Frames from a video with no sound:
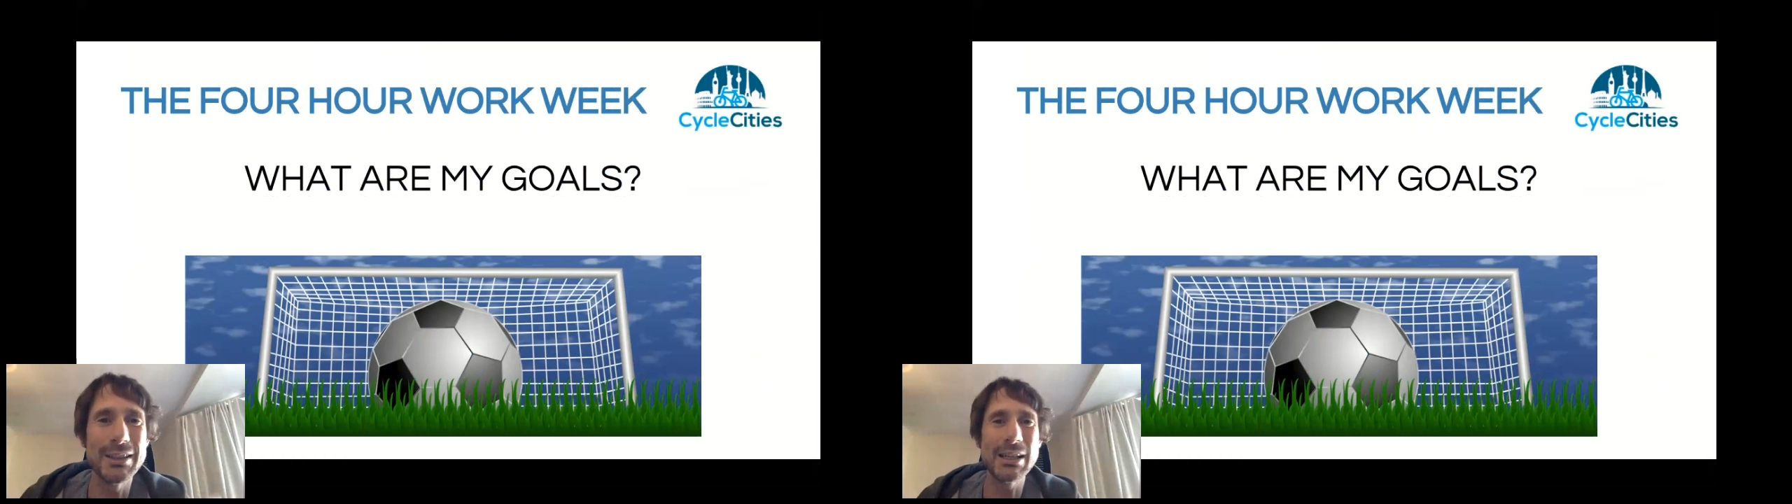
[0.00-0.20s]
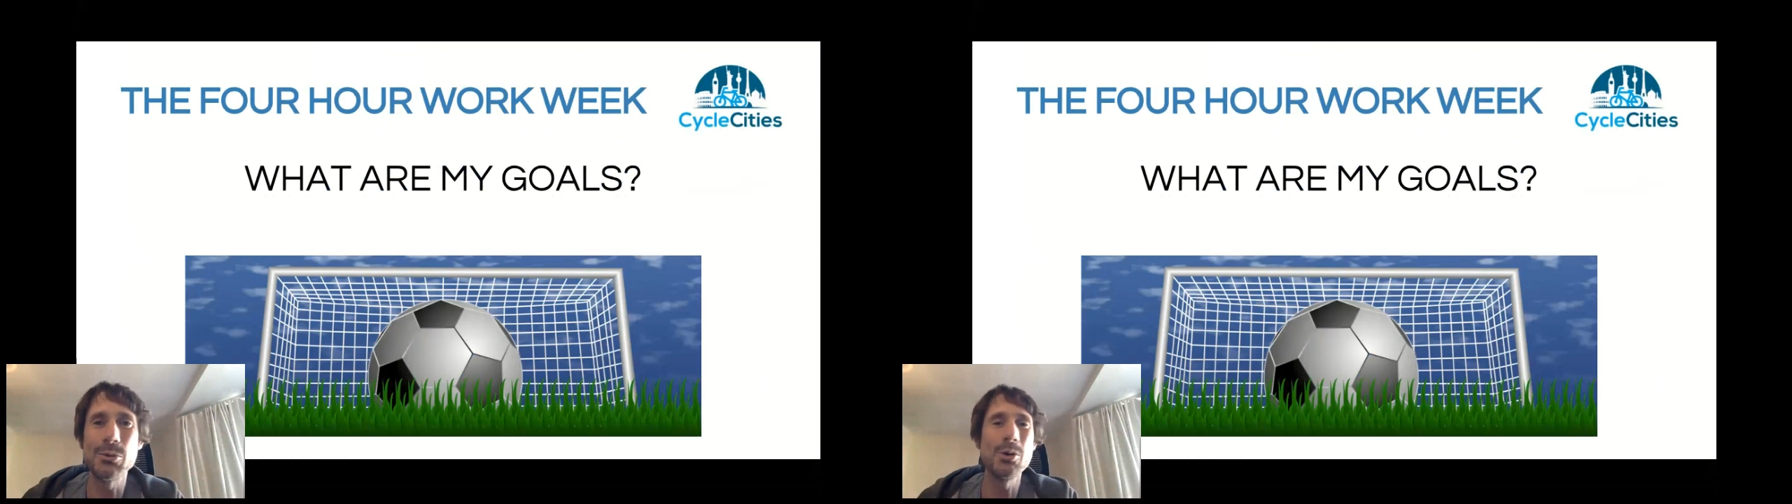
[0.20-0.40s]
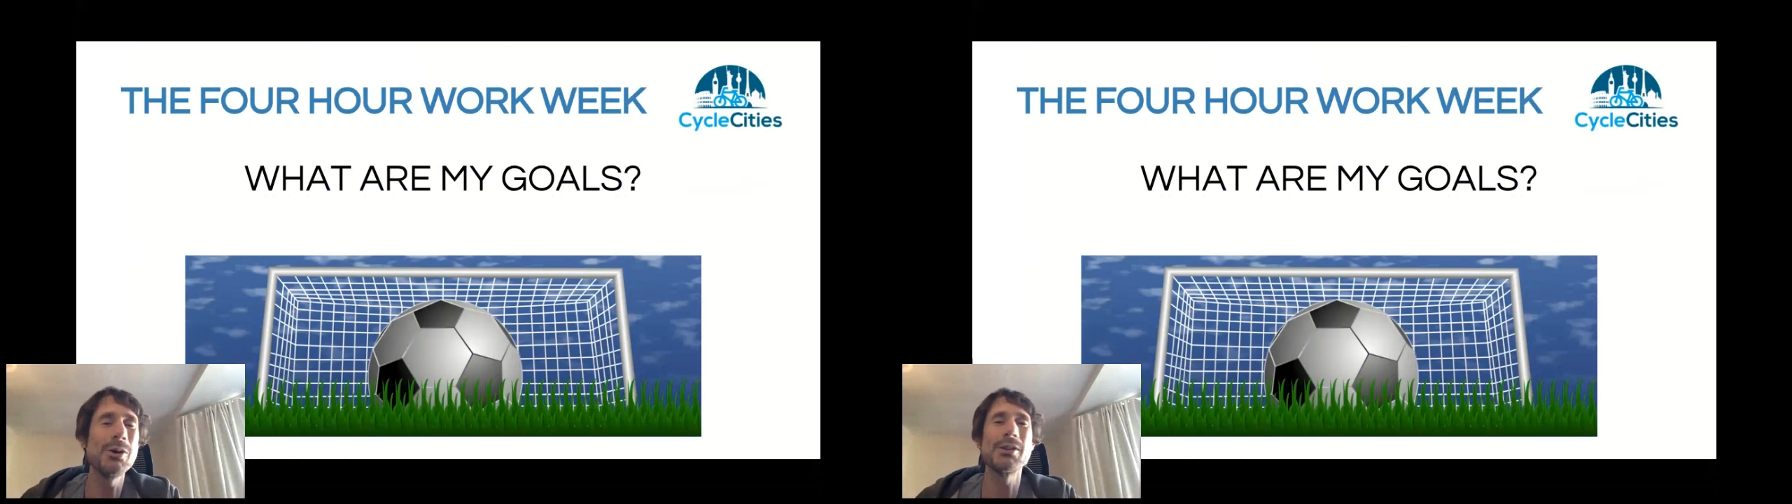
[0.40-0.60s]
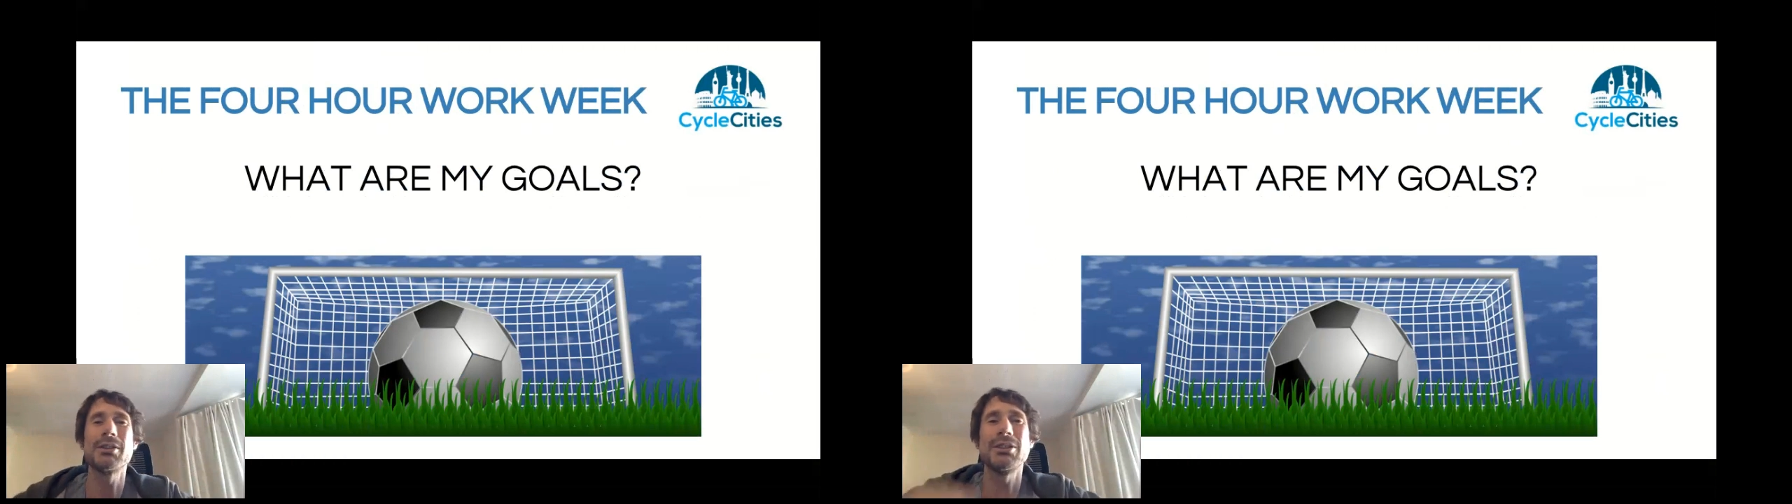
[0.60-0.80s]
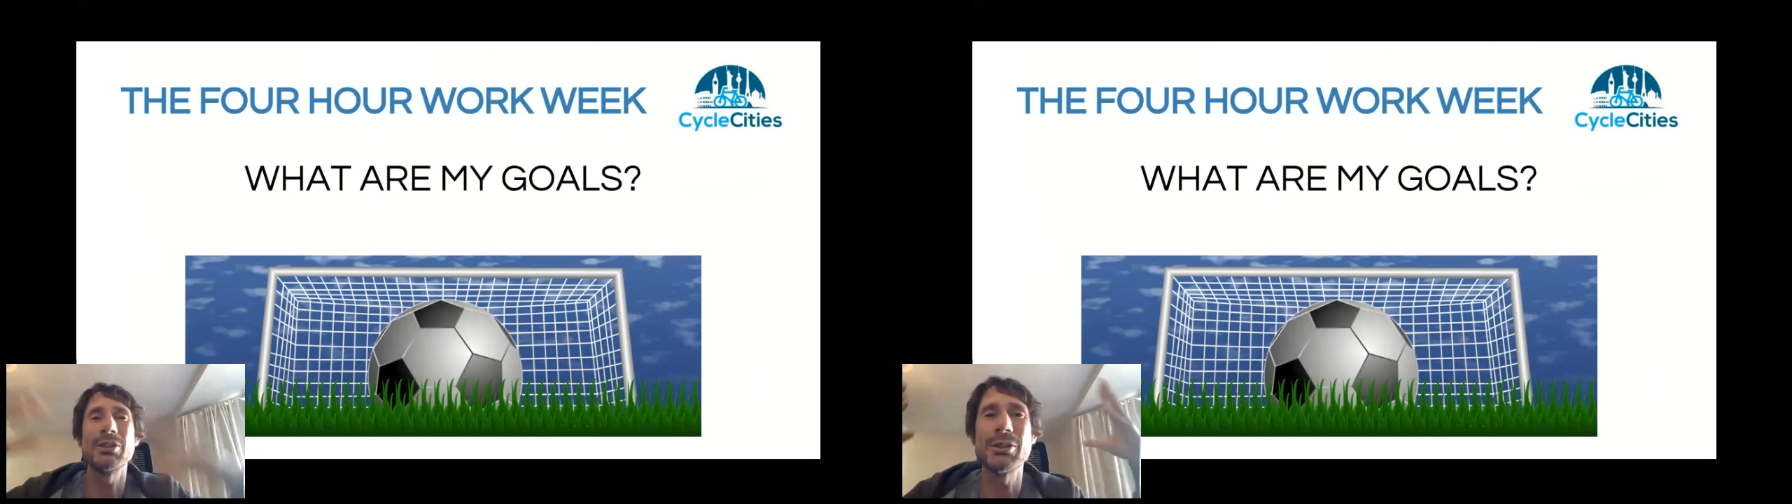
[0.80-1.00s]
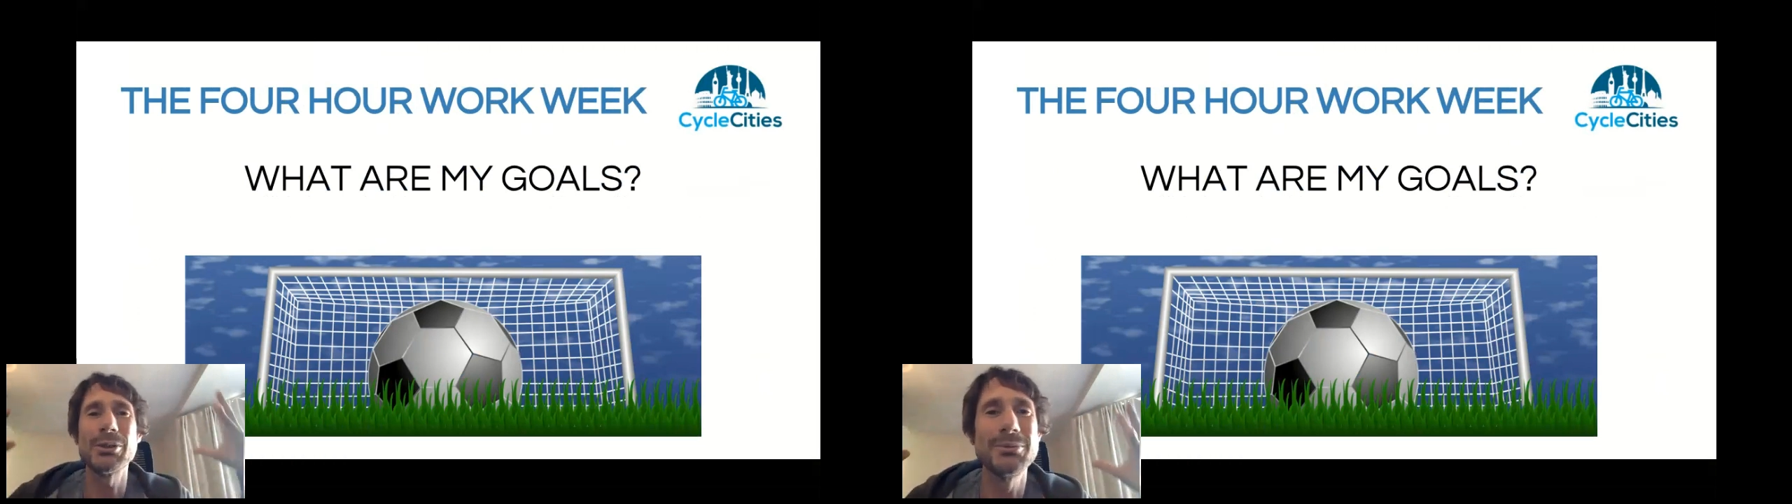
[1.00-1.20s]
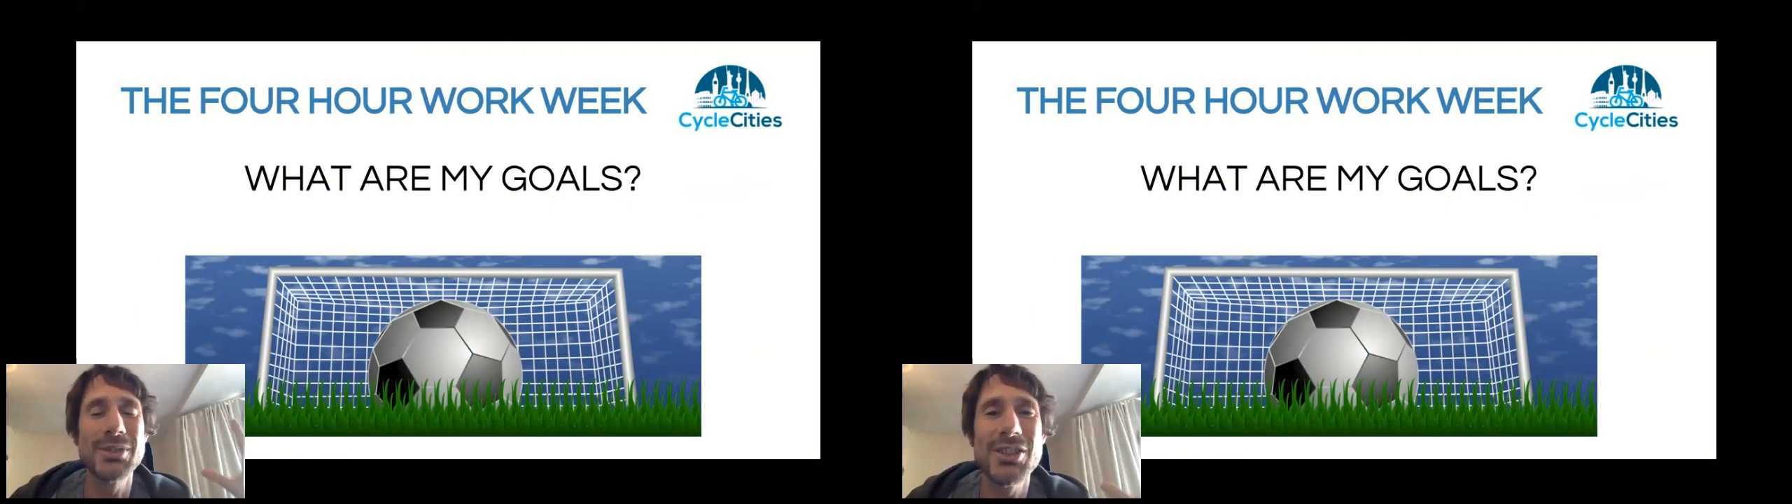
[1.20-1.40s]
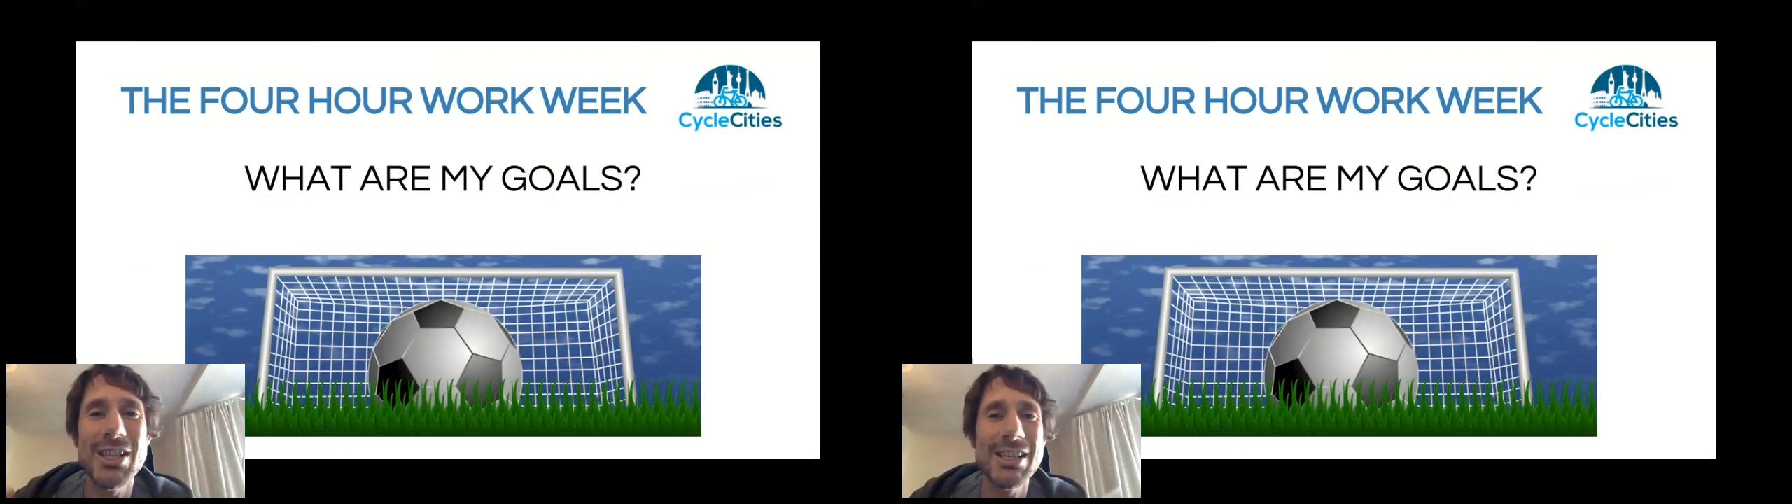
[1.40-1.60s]
and they'll work,
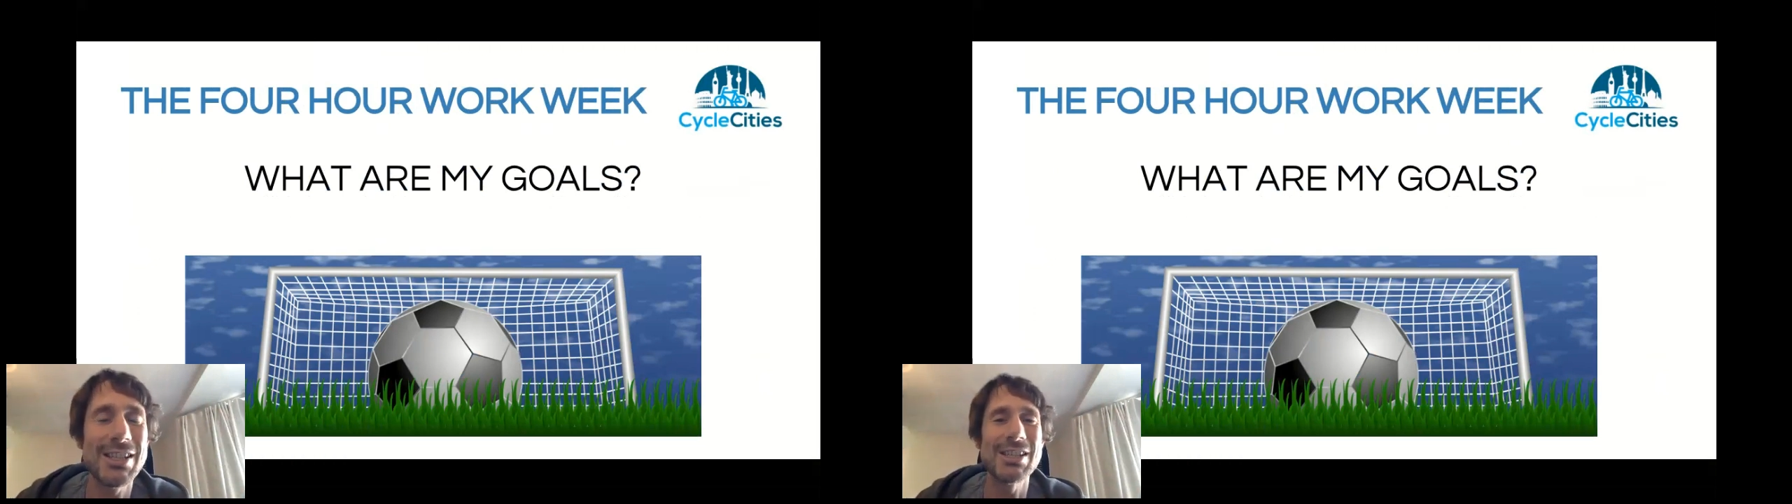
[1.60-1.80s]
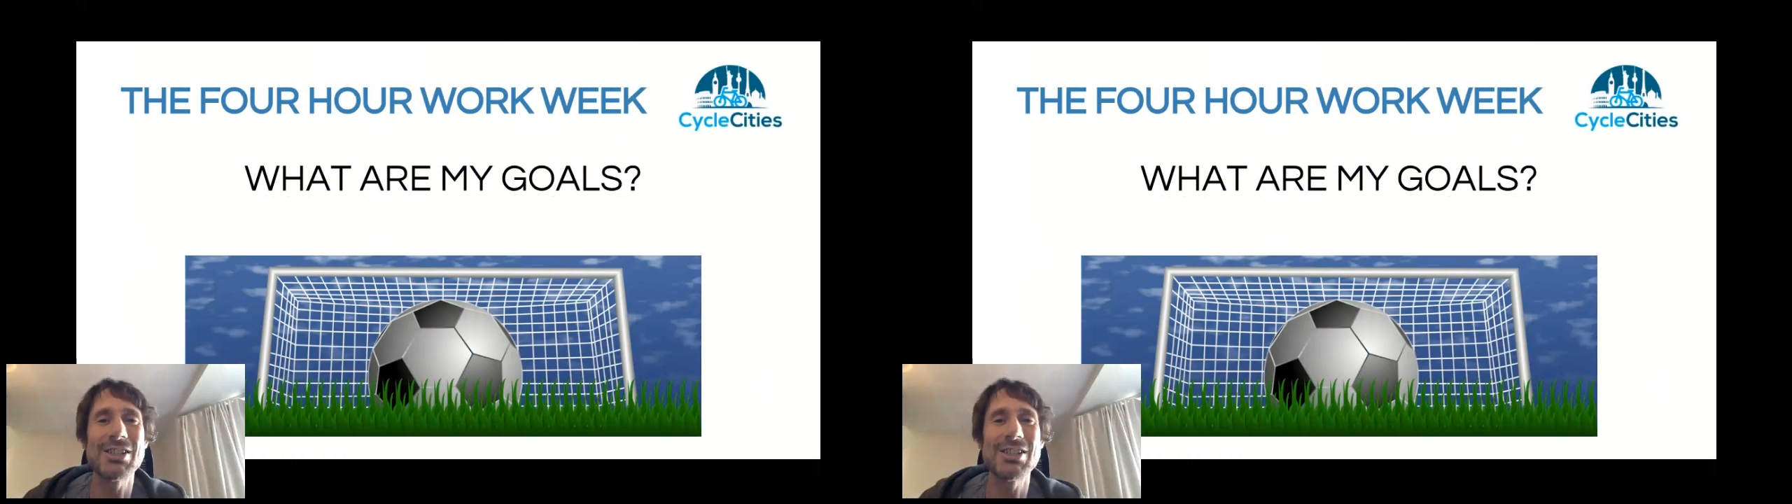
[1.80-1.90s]
60,